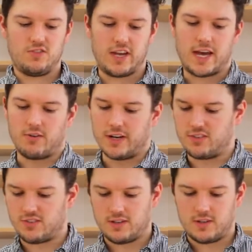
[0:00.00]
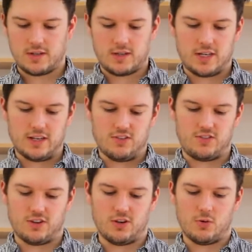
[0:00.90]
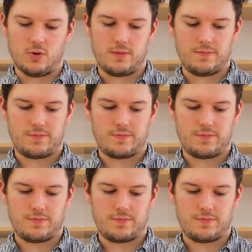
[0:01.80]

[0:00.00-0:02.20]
tear it into